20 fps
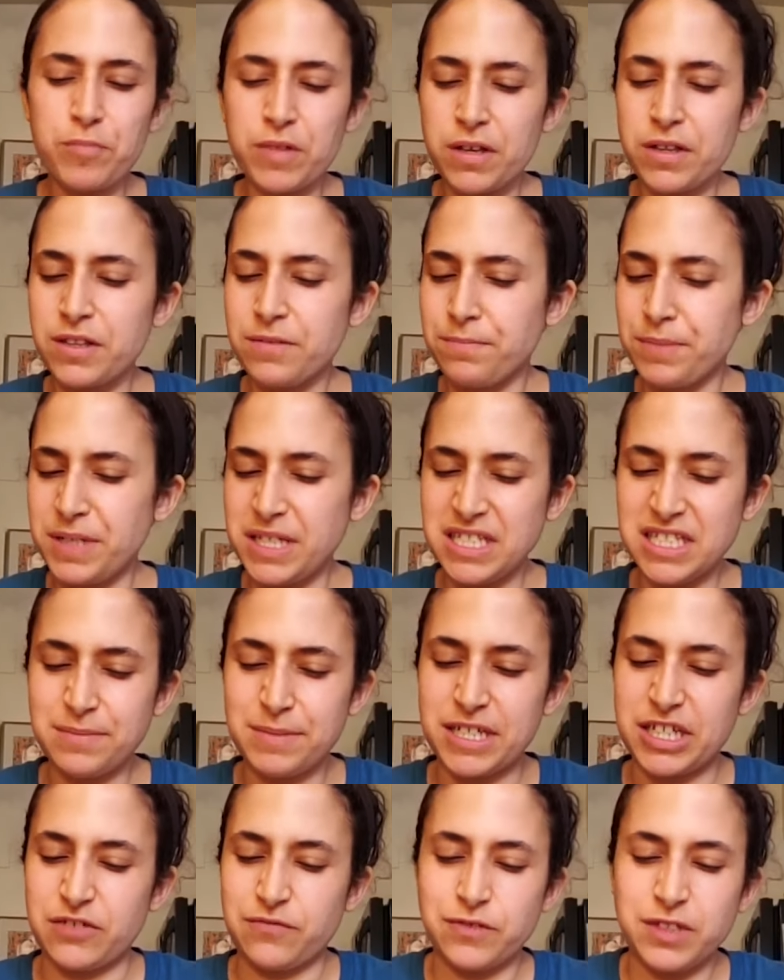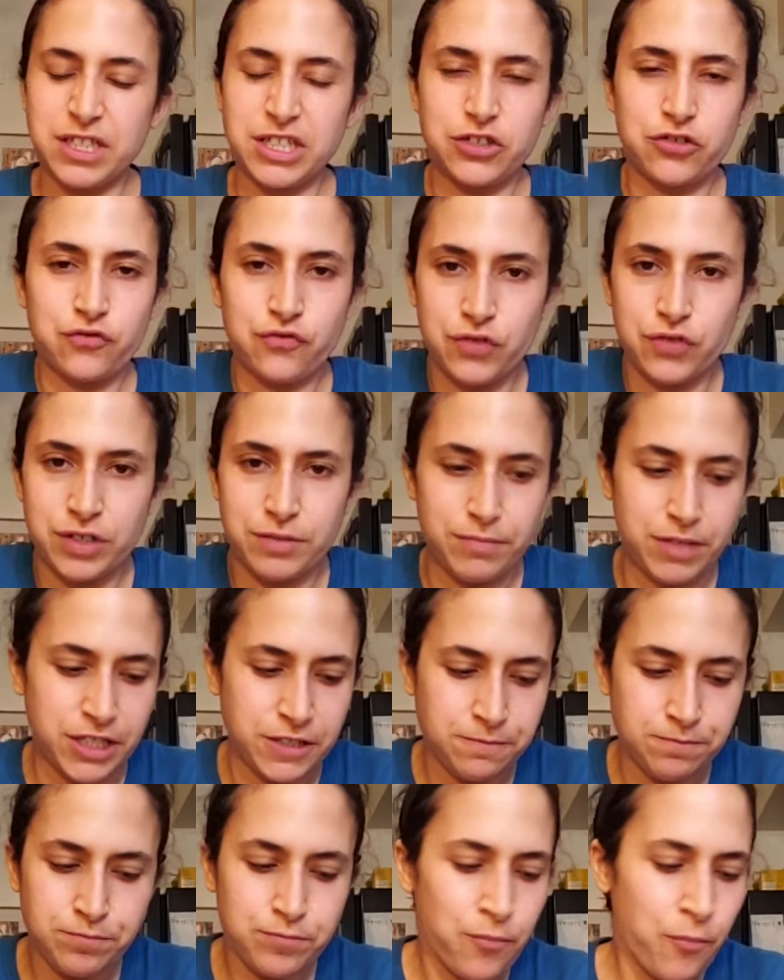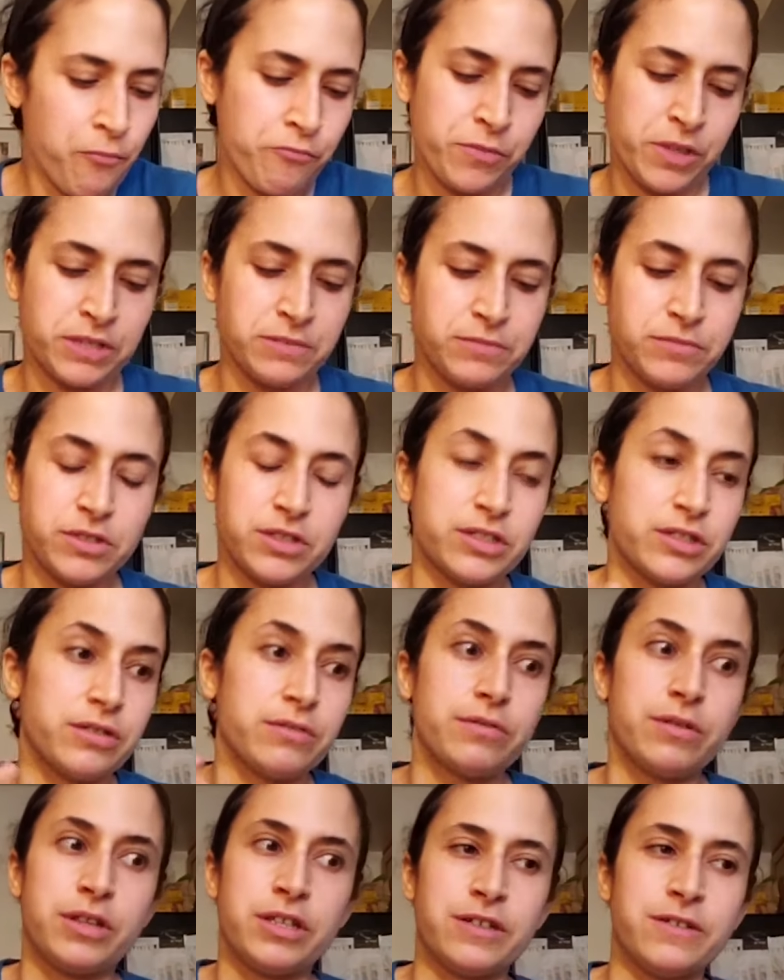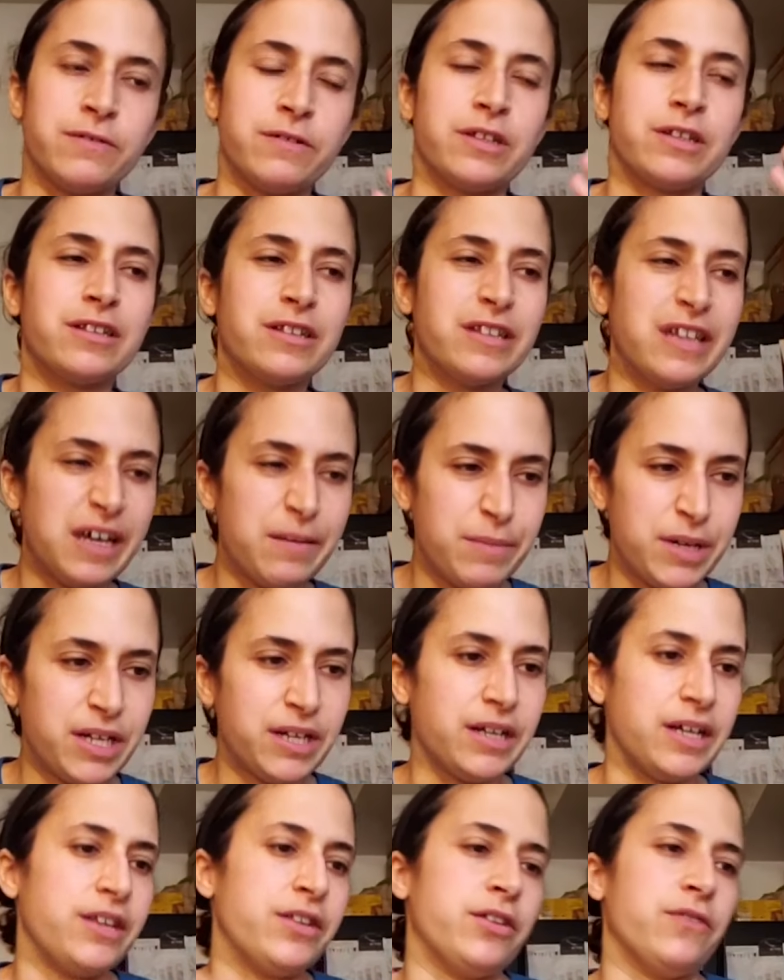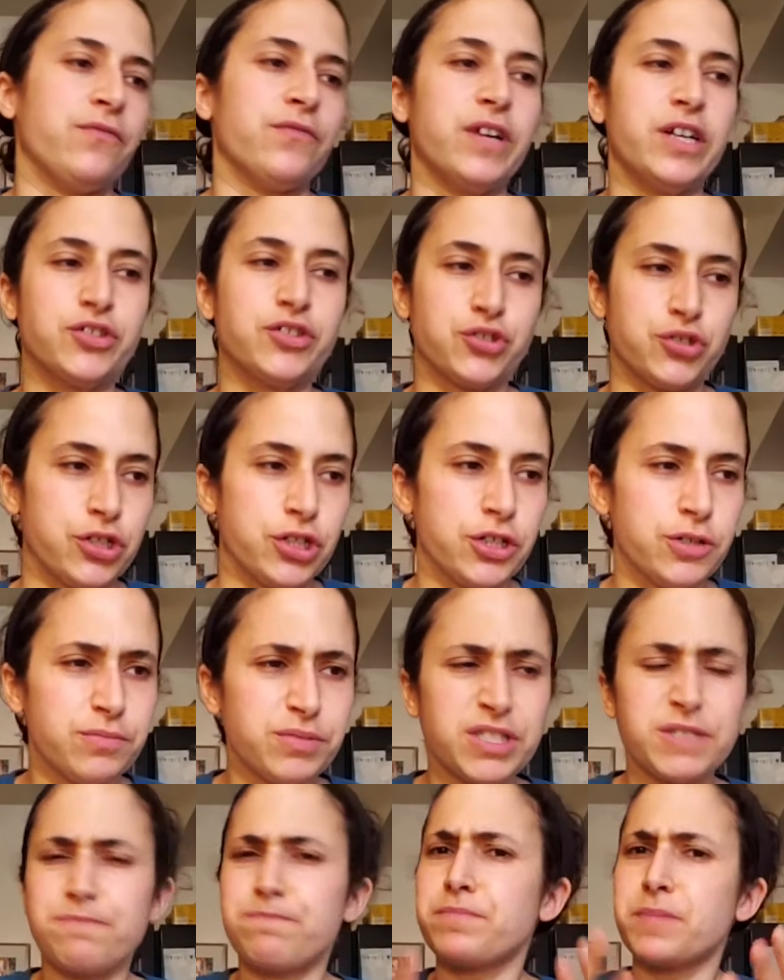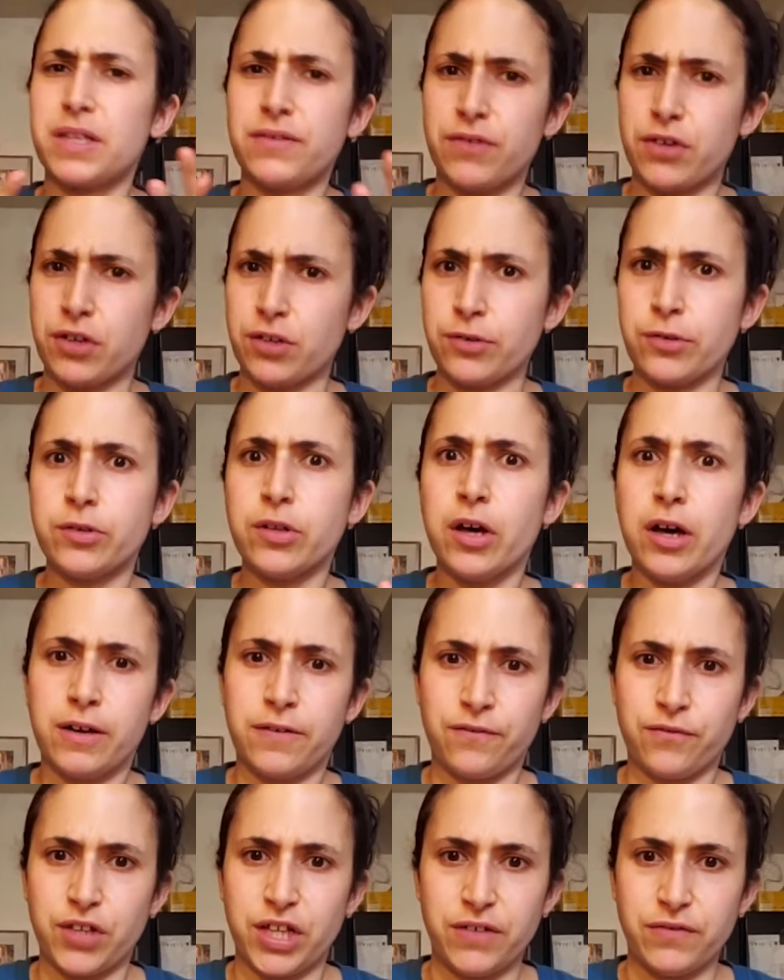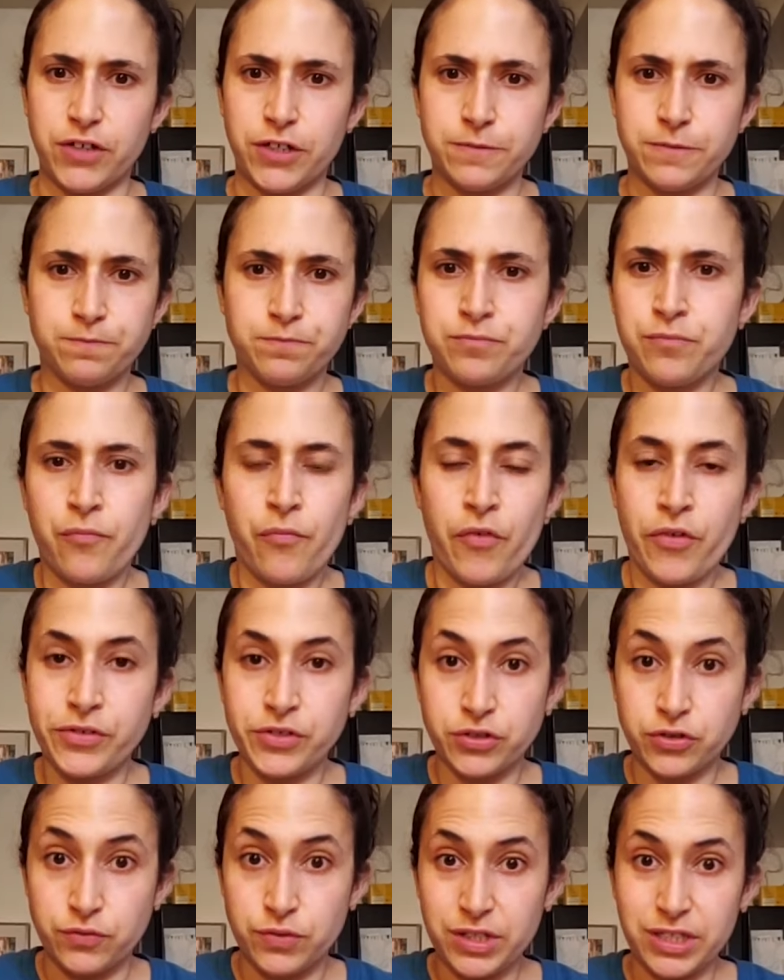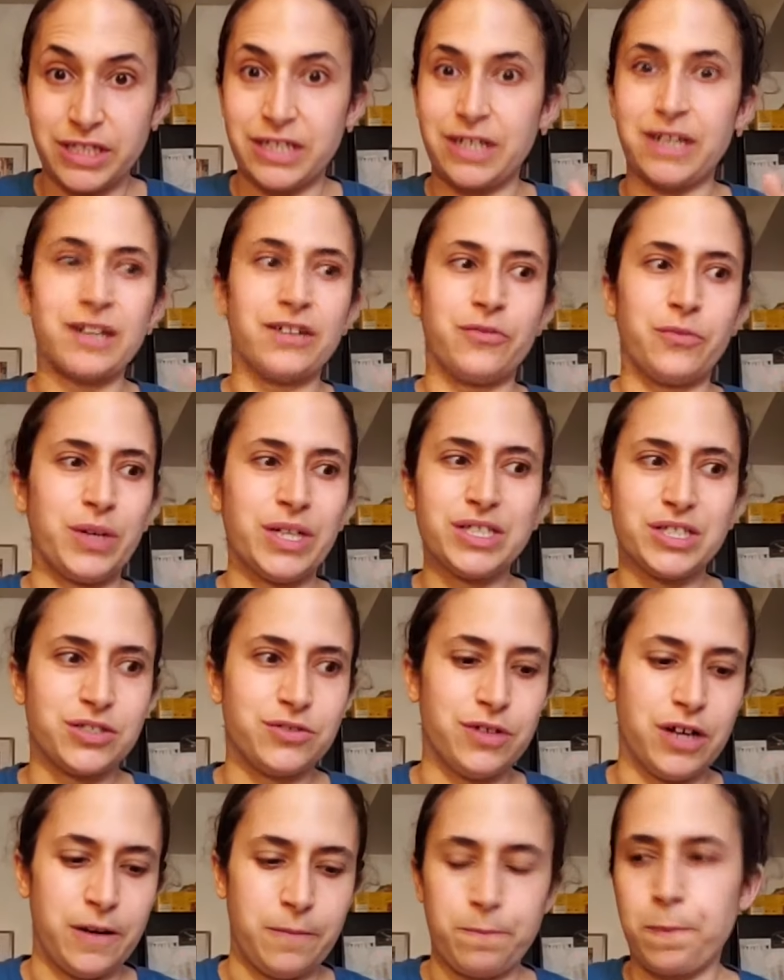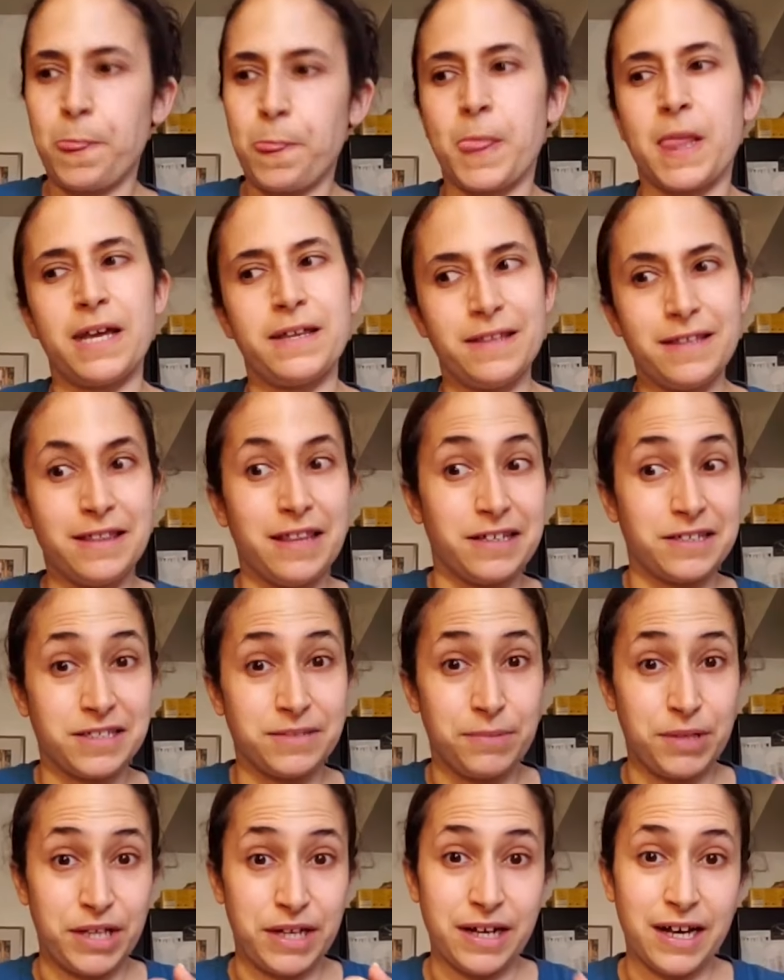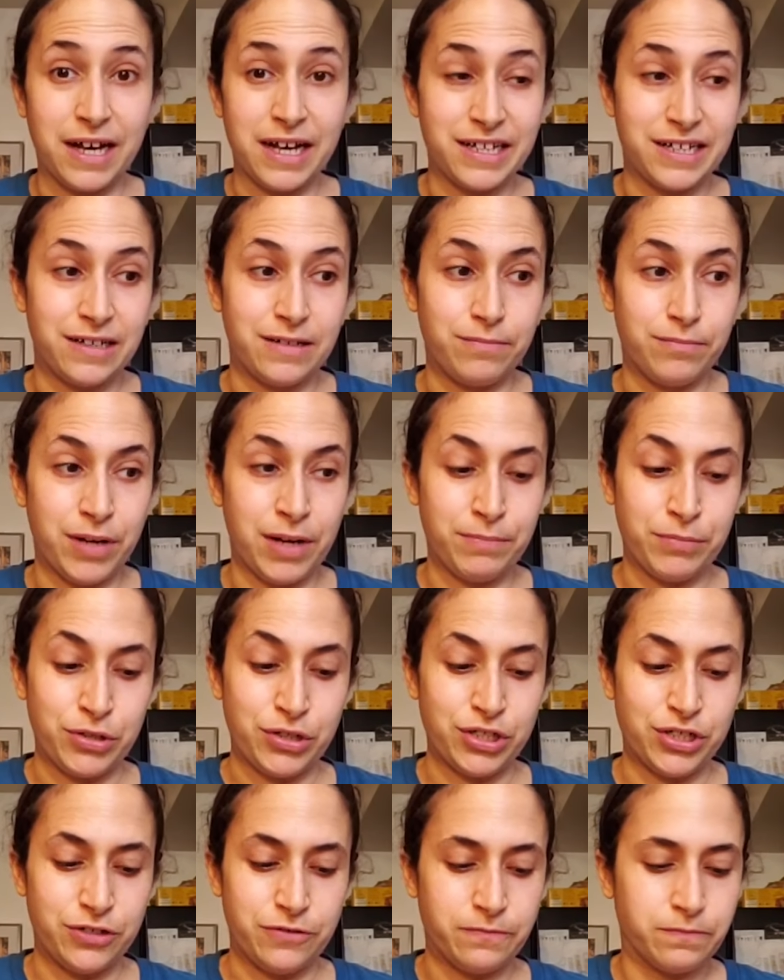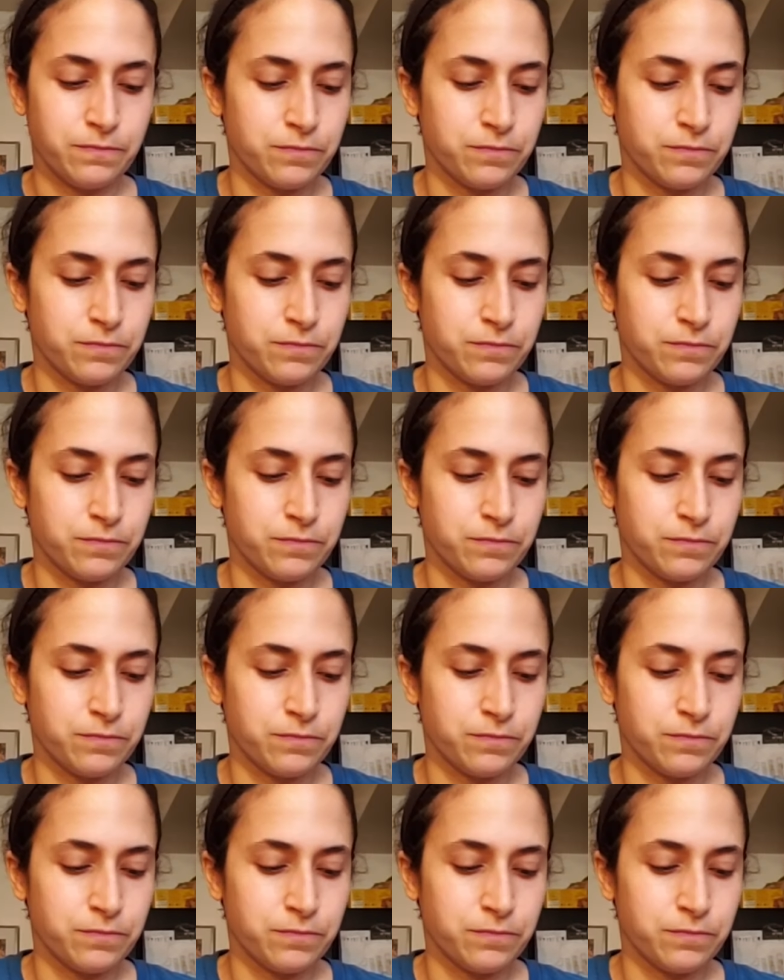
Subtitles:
The beans make it really creamy. The lemon and the fresh herbs give it a lot of flavor, so it really kind of wakes you up. I think that's some of the cayenne pepper too.